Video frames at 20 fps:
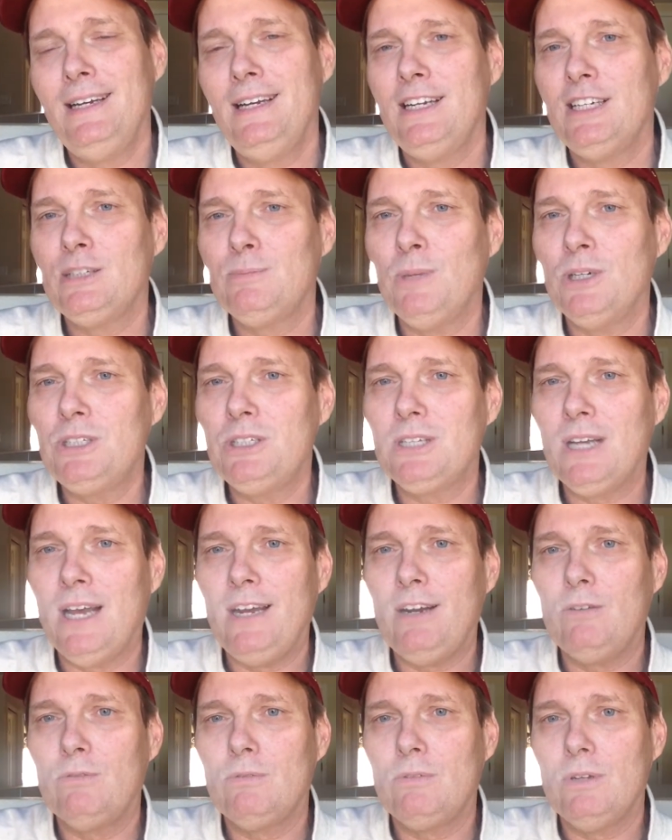as much as
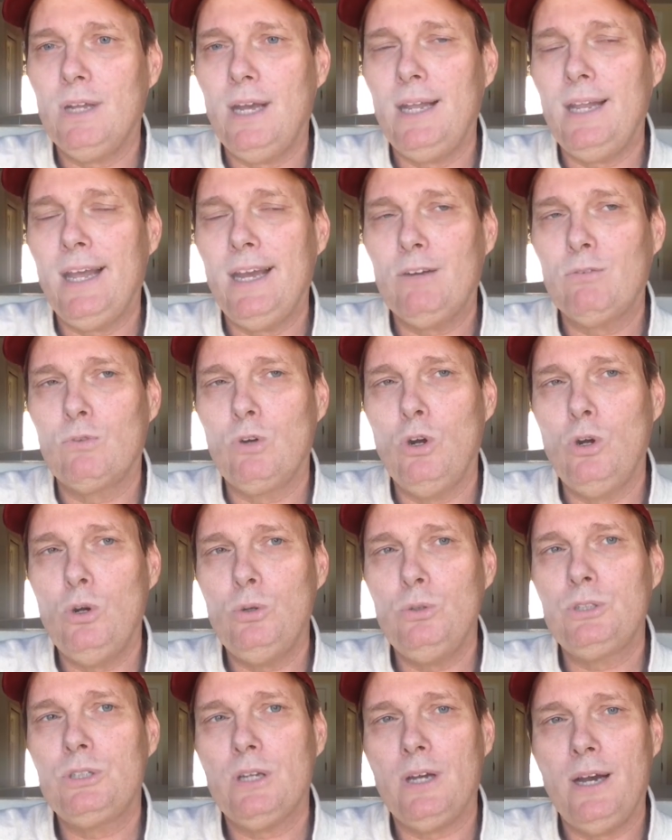I like
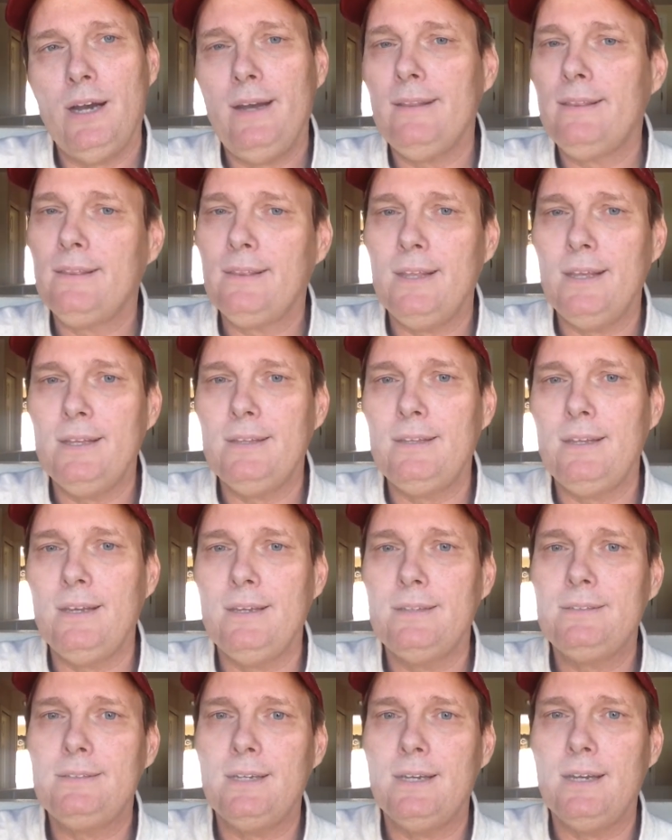Rose, I think
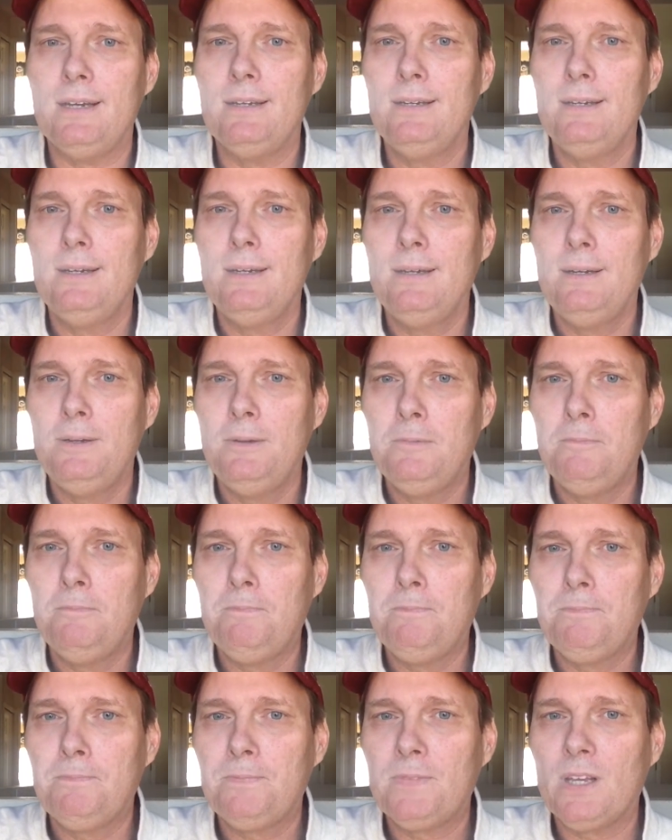that
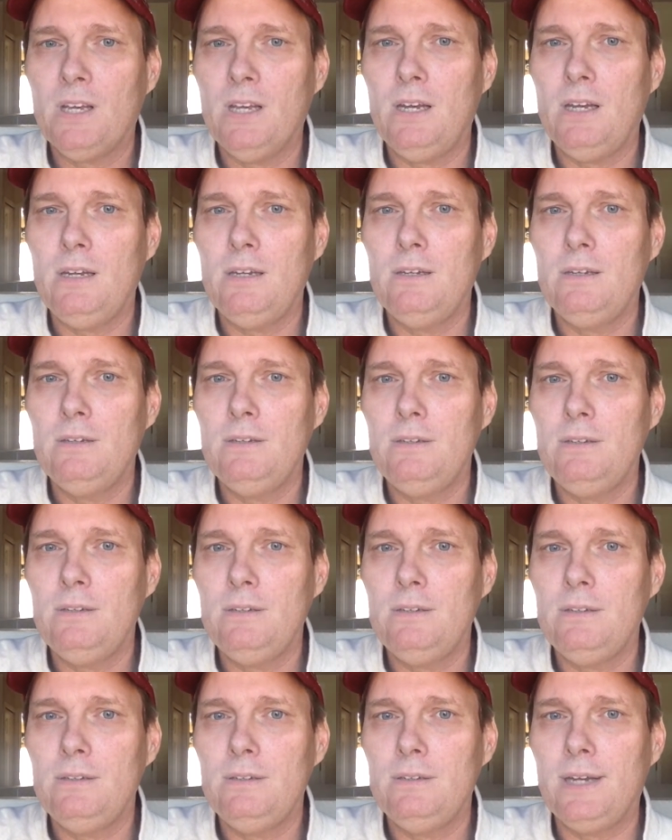
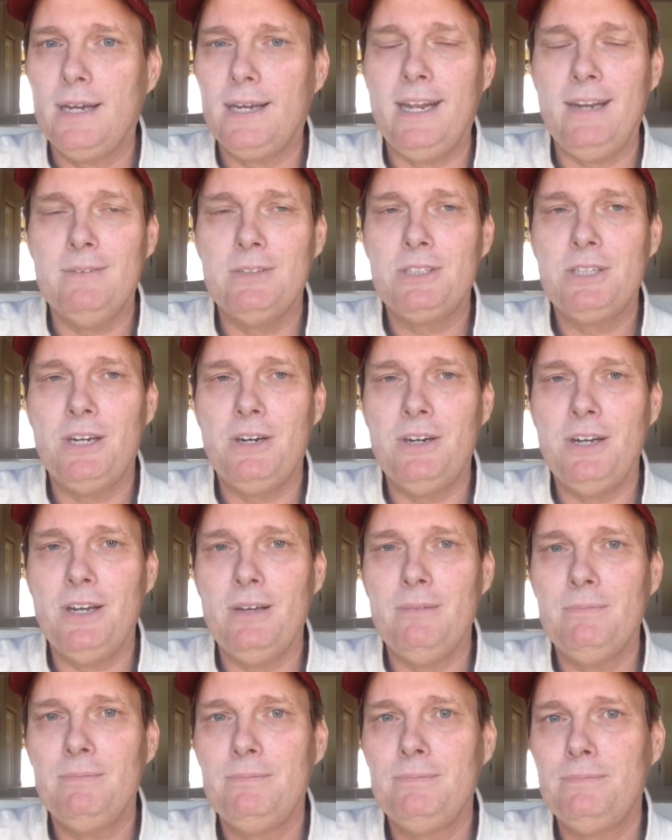I can't even say her
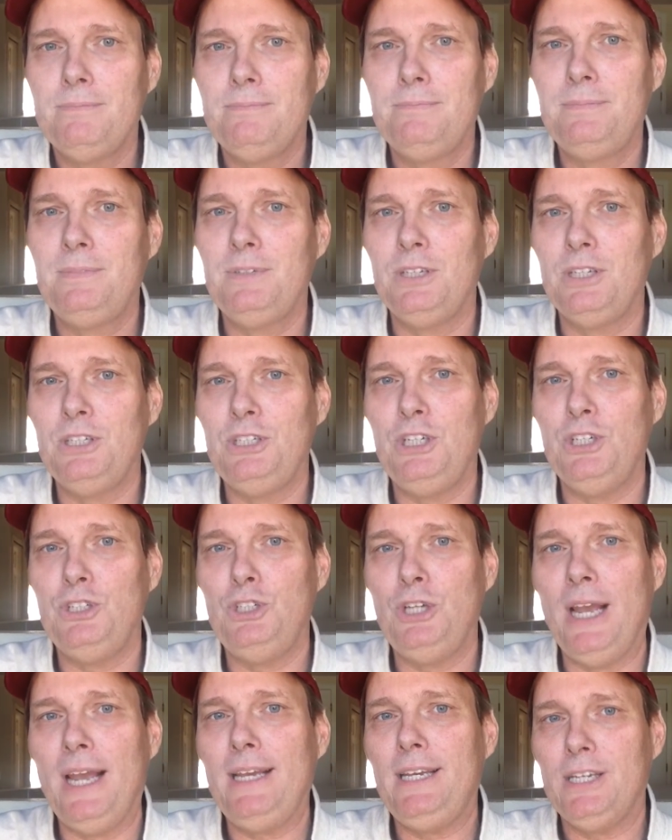name.
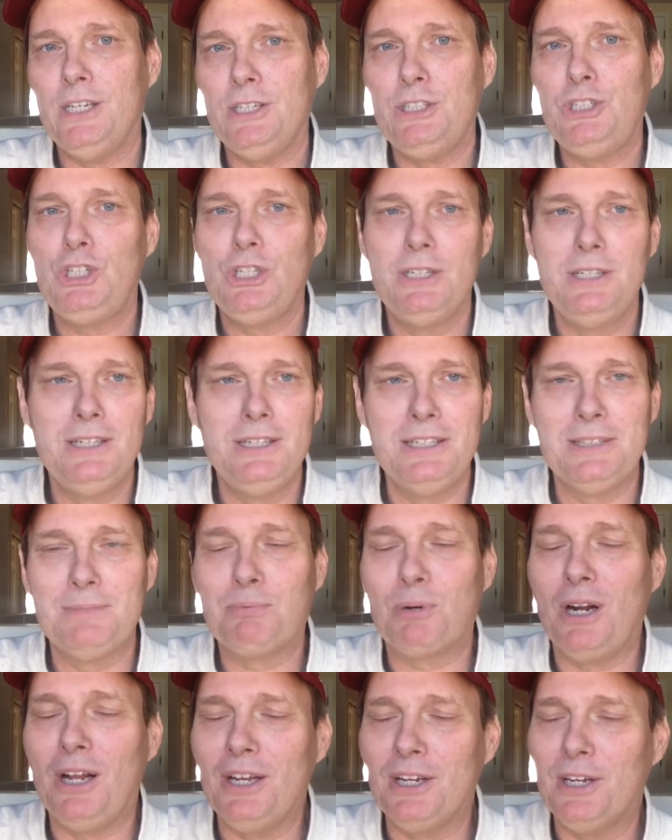Jujakic is
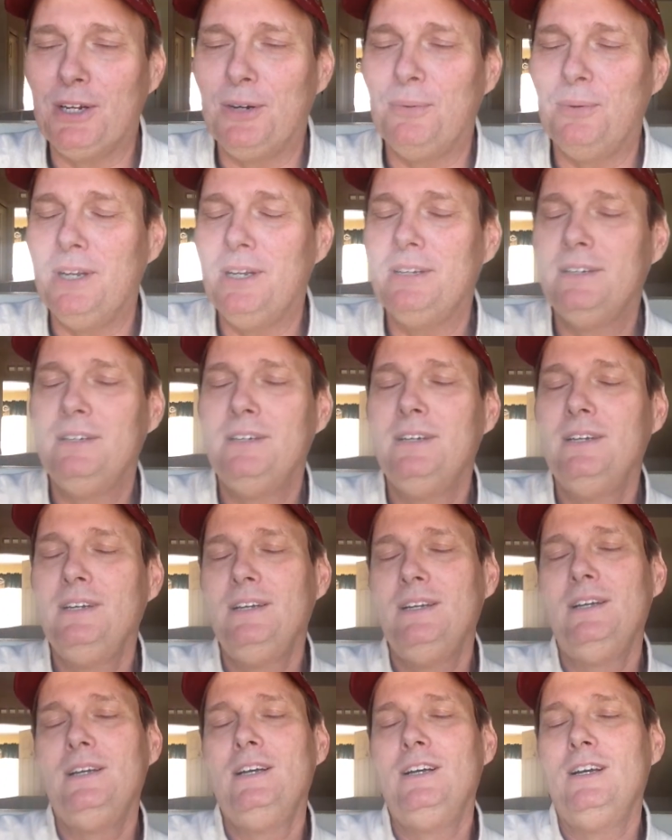probably going to win.
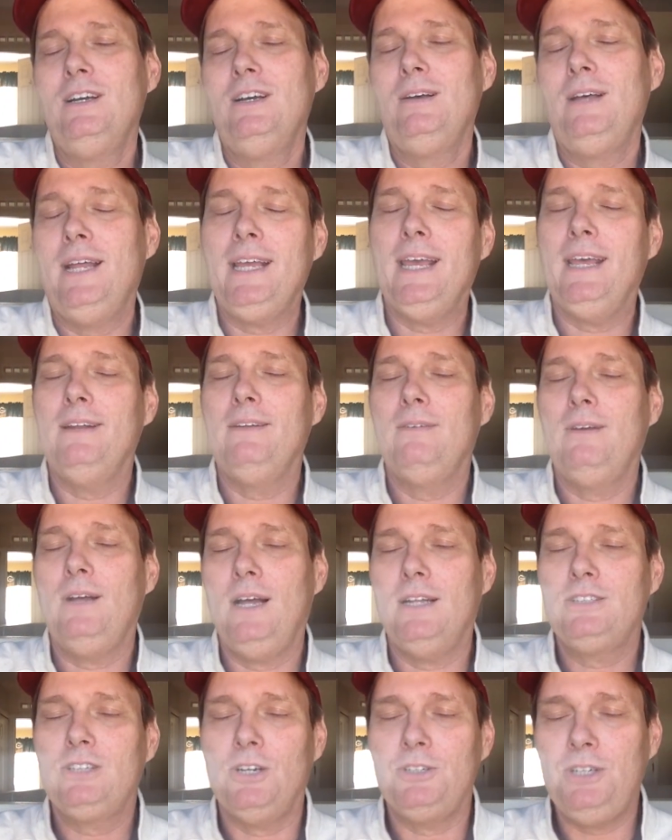Again,
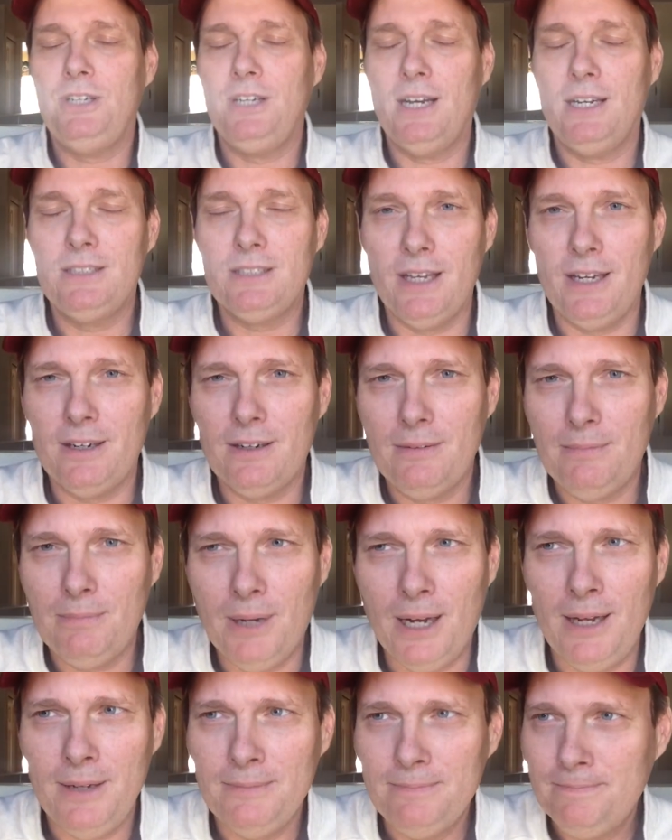I'll talk to you guys later.
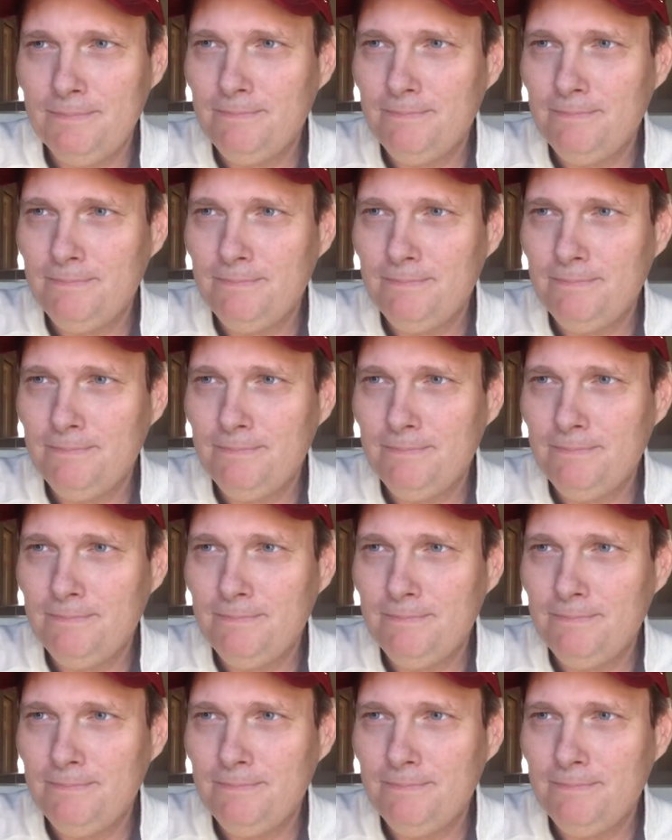Bye.